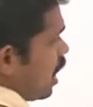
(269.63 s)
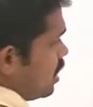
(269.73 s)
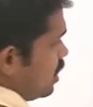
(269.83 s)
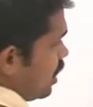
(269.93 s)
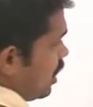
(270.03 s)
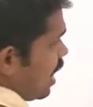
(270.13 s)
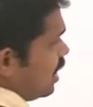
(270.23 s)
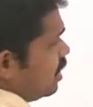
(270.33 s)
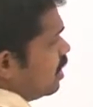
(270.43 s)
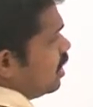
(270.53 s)
I can
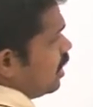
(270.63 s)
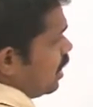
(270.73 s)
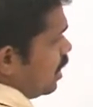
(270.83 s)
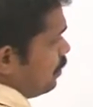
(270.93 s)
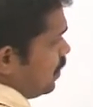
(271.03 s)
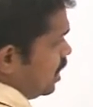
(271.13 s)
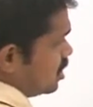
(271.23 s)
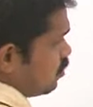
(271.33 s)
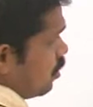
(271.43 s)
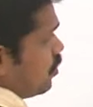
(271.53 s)
write F
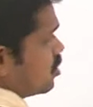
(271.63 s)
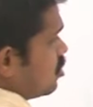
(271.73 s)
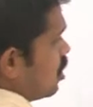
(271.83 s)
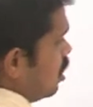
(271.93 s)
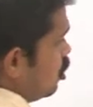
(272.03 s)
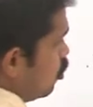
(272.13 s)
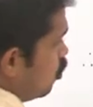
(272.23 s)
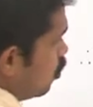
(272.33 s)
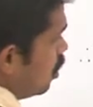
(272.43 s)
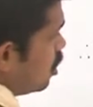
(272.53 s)
is proportional
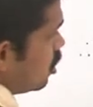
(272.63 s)
to